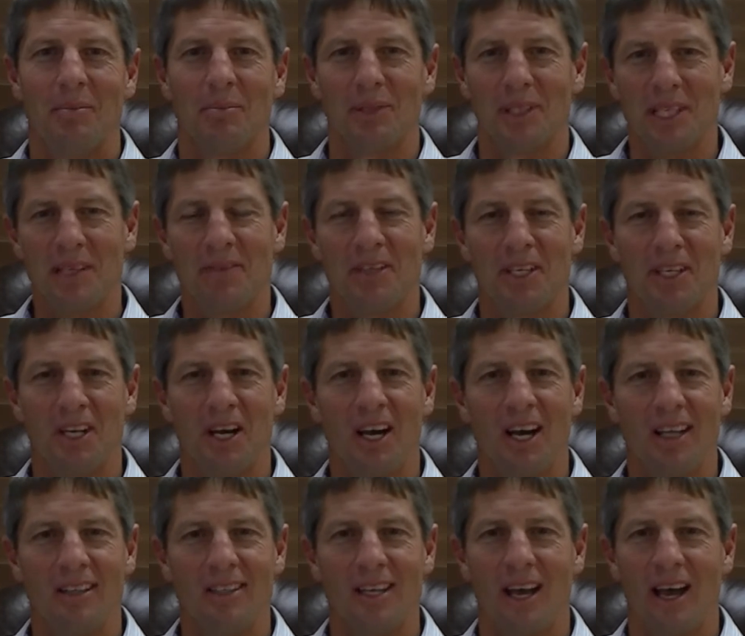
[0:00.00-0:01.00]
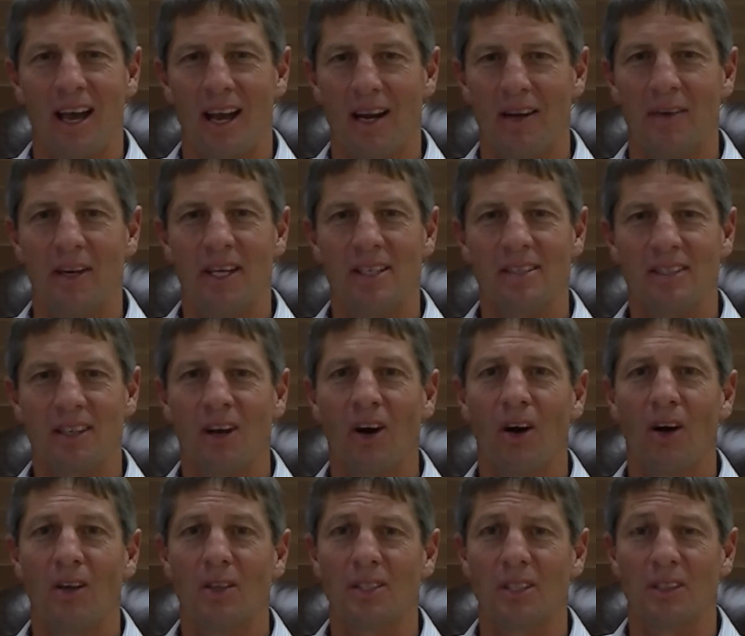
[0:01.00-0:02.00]
Believe it or not, the IRS
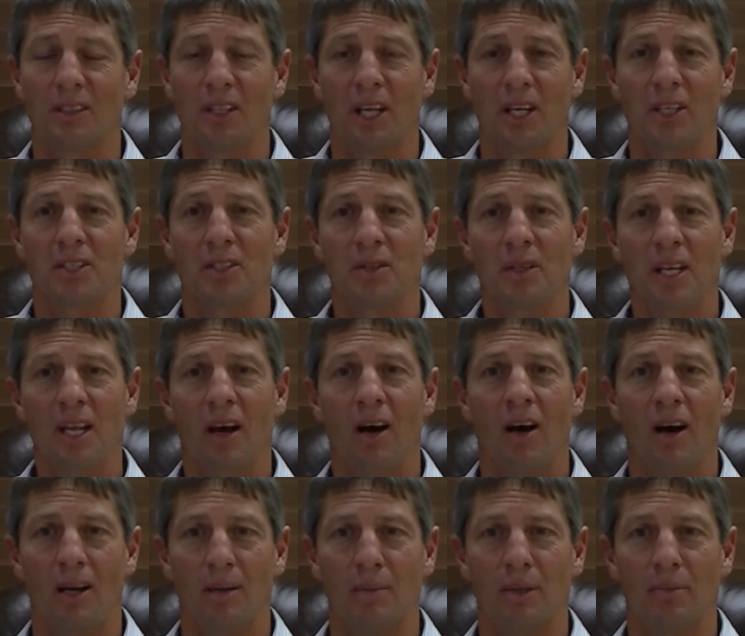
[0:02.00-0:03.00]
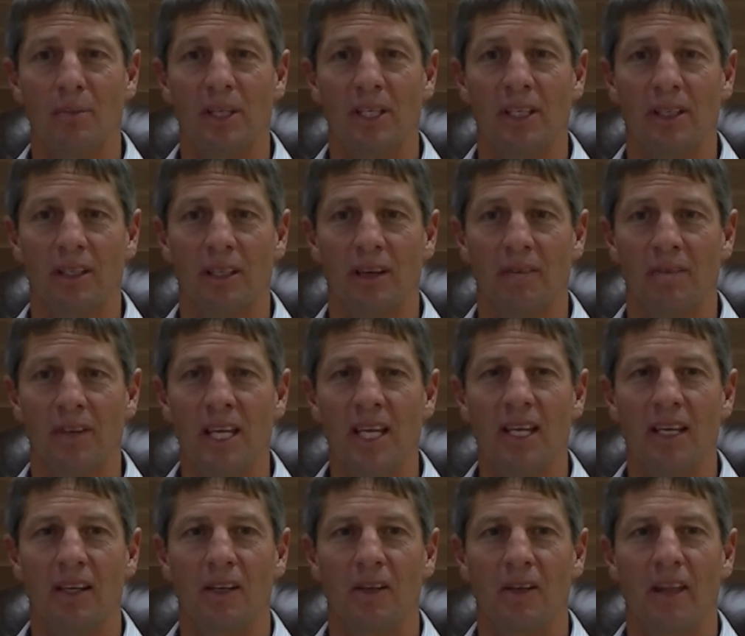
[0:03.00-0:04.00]
calls a luxury automobile a
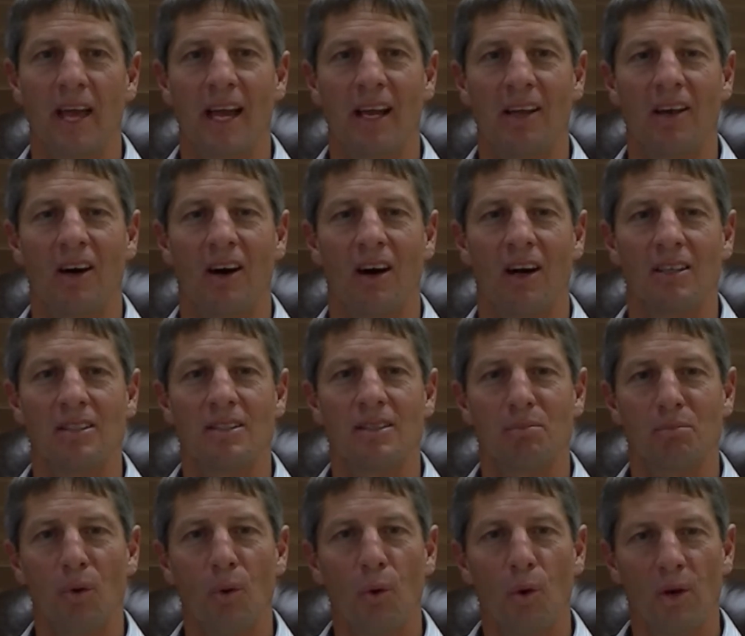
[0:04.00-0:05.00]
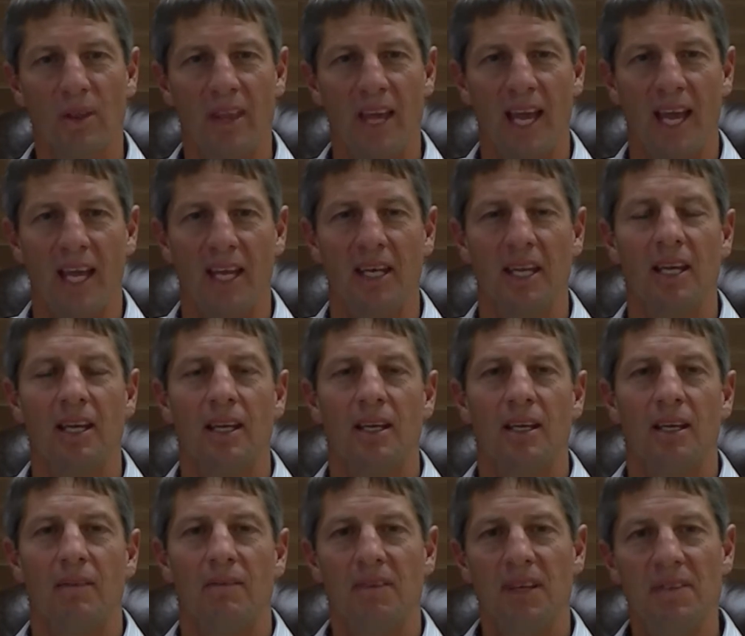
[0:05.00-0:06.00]
vehicle that costs more than
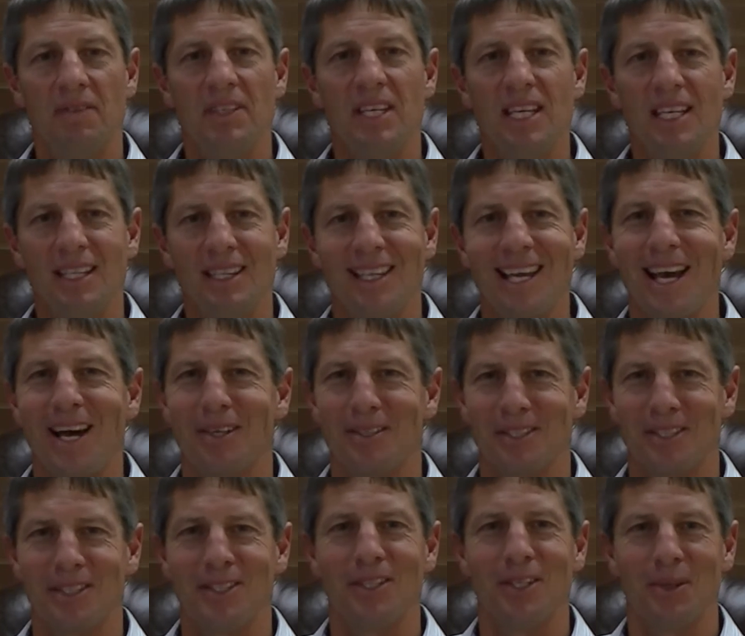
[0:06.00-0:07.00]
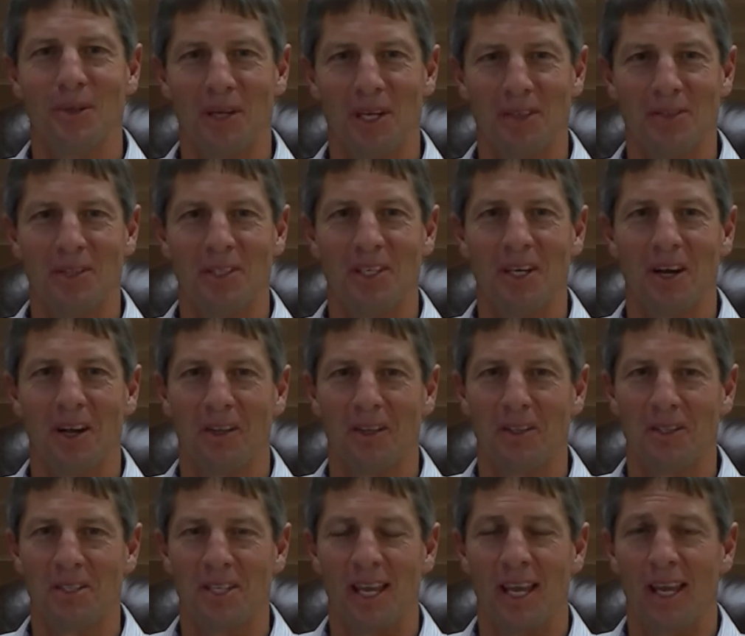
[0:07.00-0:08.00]

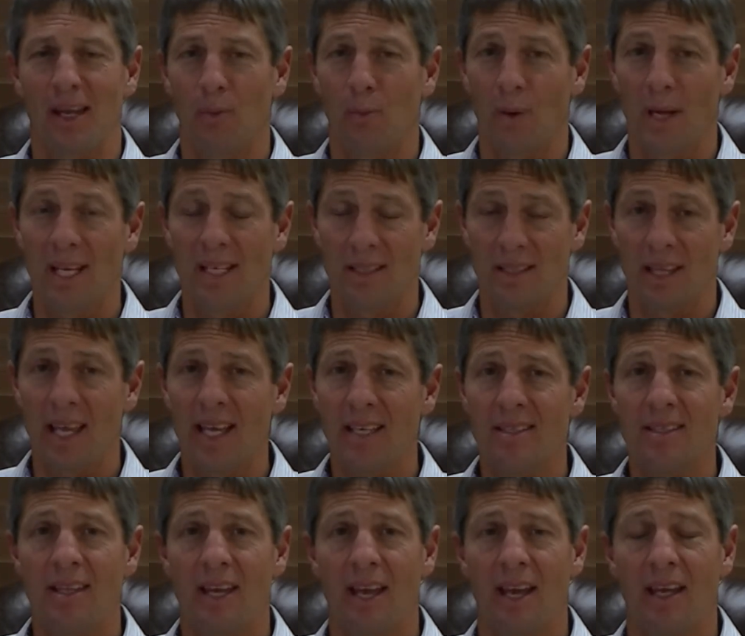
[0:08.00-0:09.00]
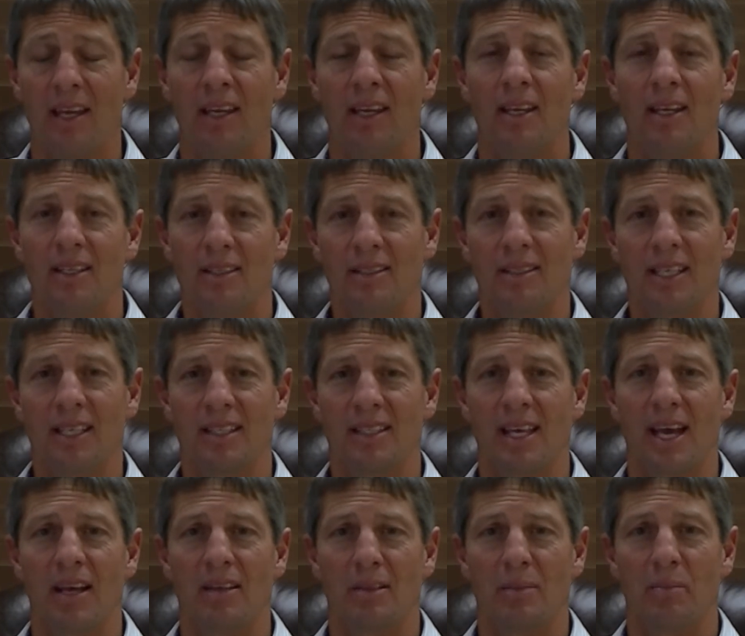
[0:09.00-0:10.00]
$15,200 and weighs less than
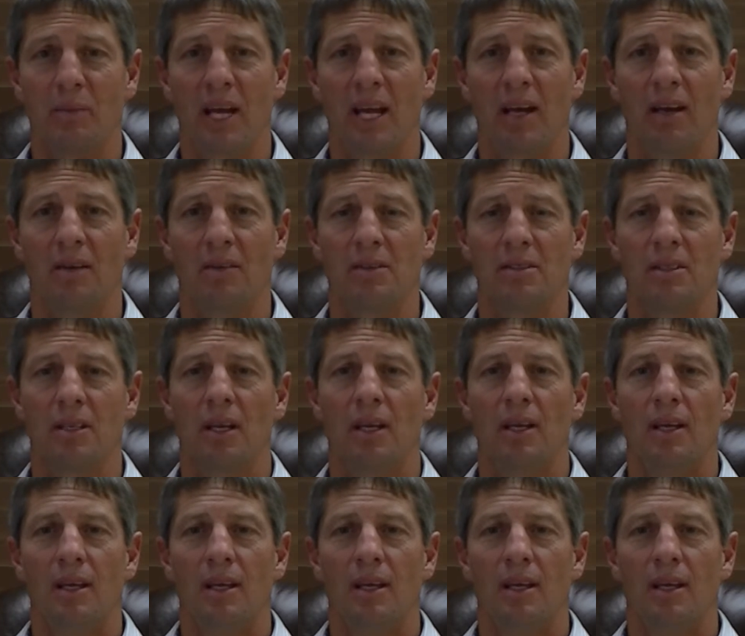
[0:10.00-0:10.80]
6,000 pounds.